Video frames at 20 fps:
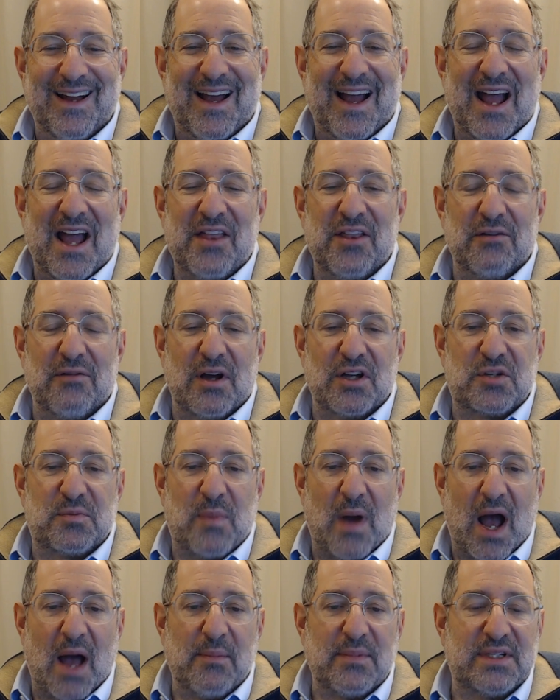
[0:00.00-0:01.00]
And the
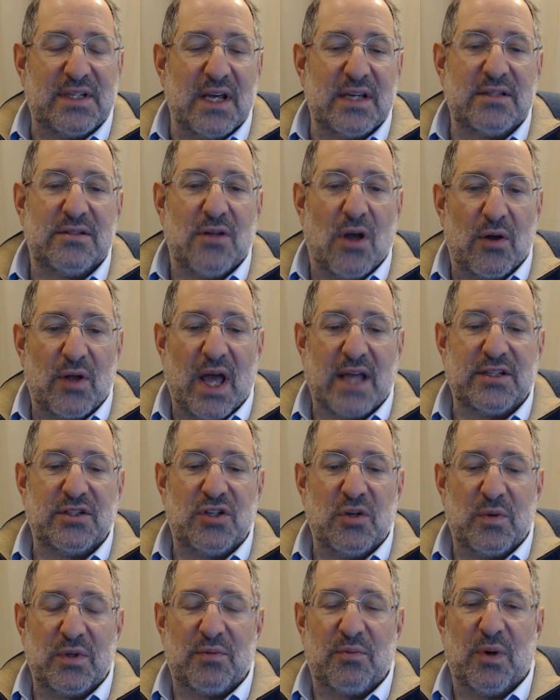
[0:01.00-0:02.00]
Rashbam says, no, it has to
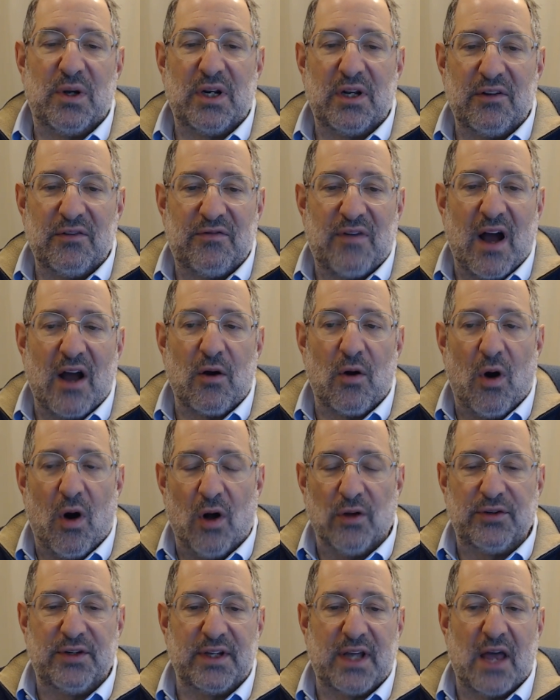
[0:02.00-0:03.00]
do with putting in fire
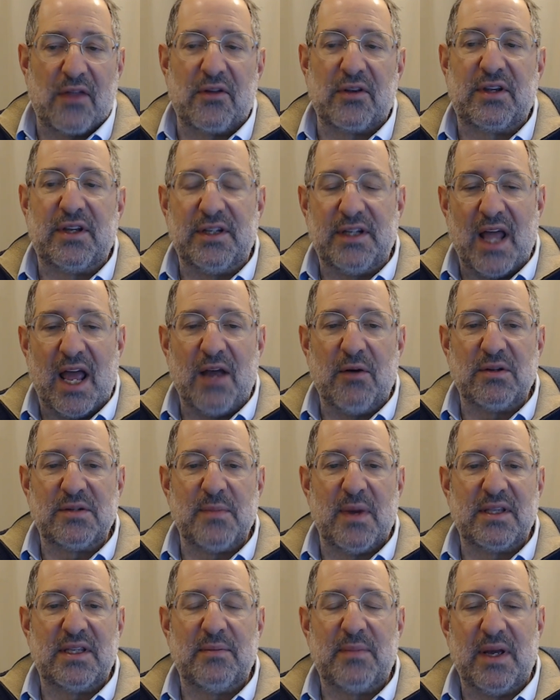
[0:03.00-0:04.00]
altogether. Today was
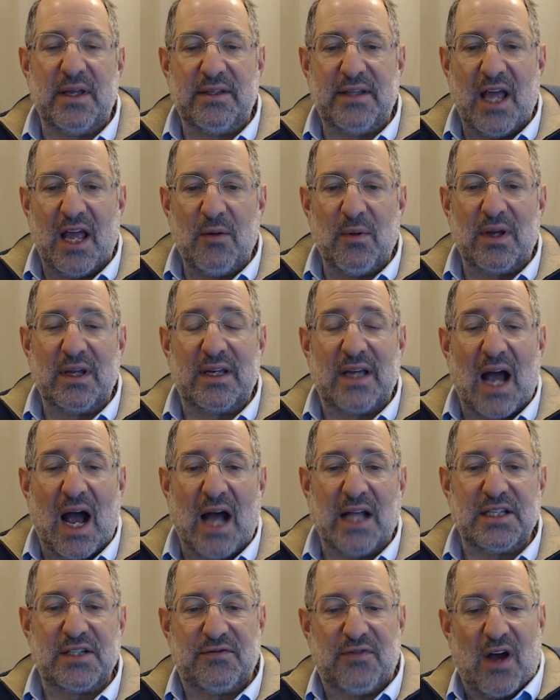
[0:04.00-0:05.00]
meant to be a day when
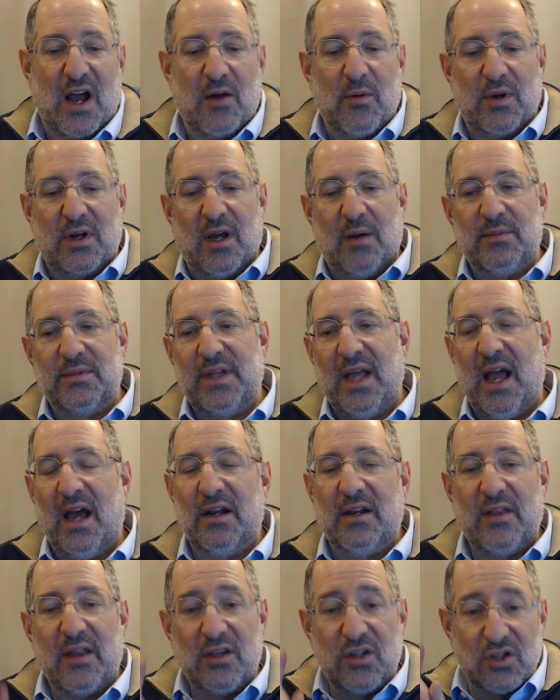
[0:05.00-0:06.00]
God's fire would come down
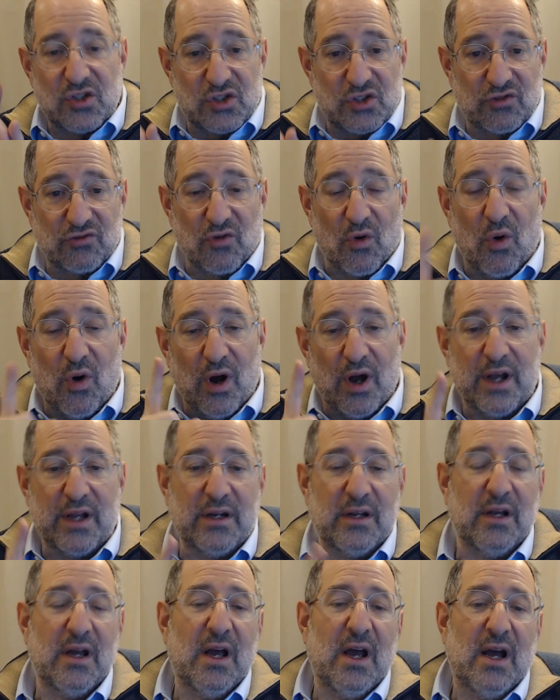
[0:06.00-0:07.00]
and they
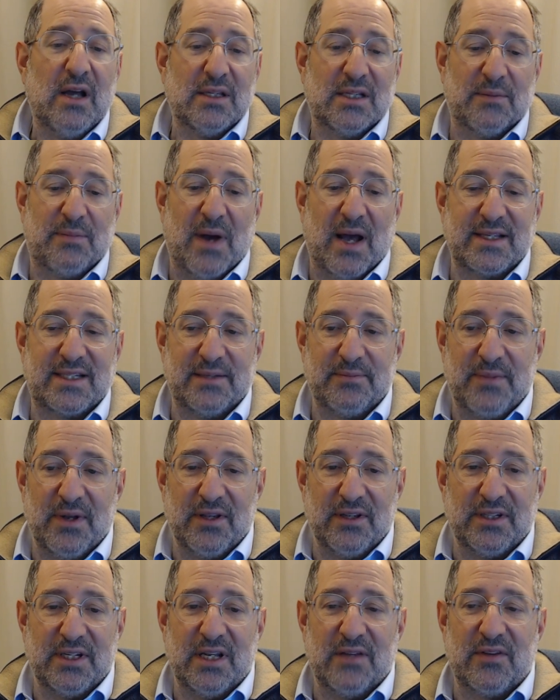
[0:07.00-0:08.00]
destroyed the
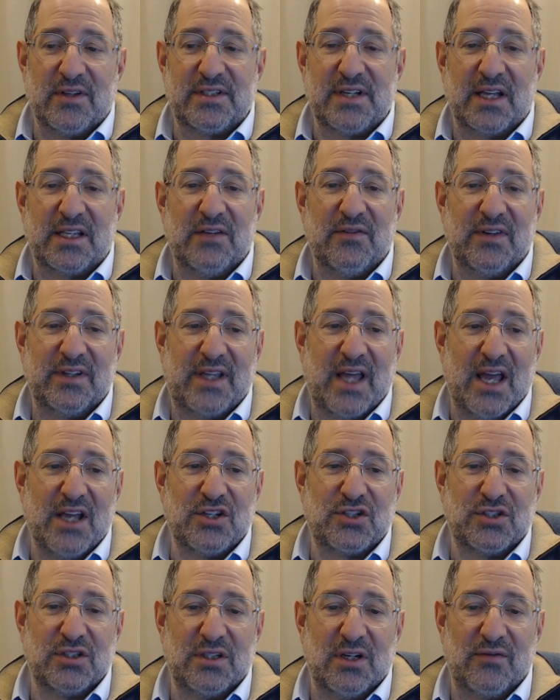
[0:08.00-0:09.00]
possibility of the
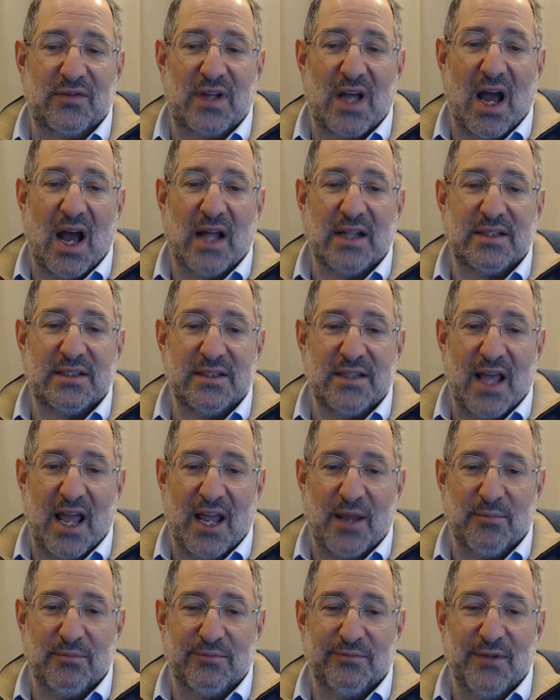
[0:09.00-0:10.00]
sanctification of God's
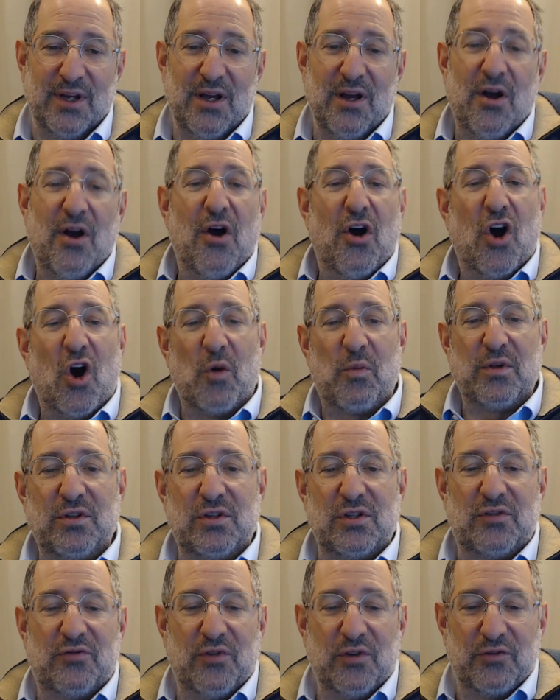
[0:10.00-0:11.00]
name. Hope
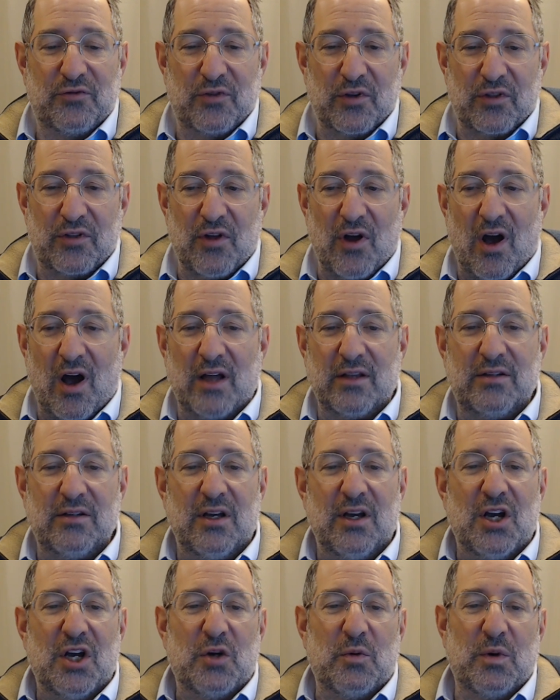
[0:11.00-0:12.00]
is food for thought.
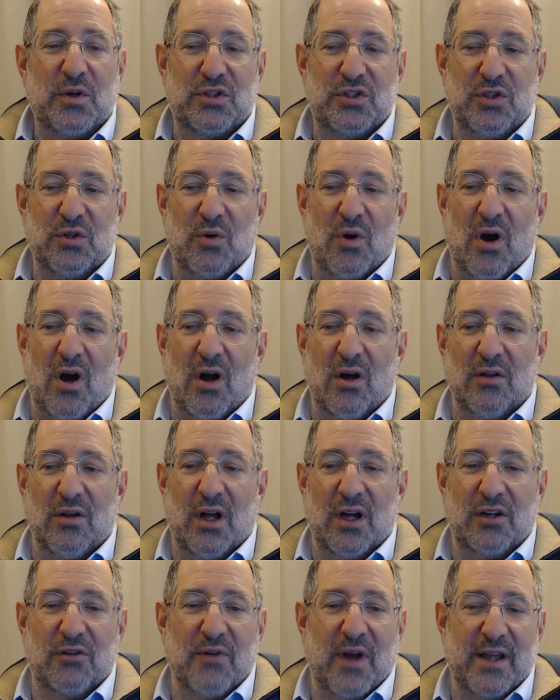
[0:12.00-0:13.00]
Wishing you all
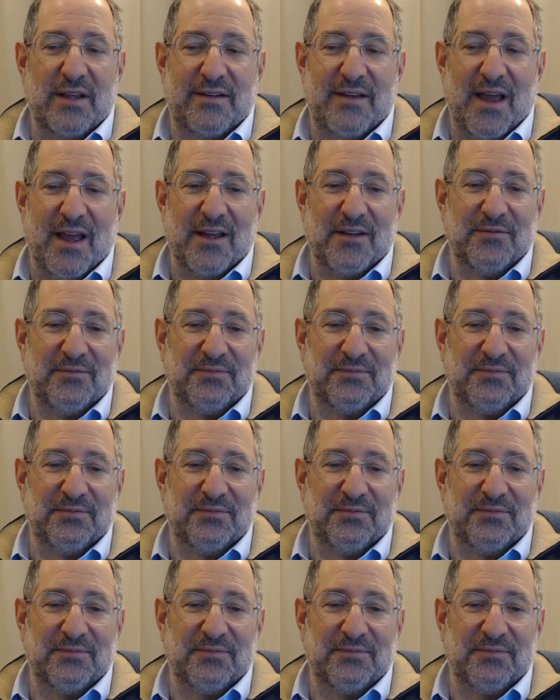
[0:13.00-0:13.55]
a great day.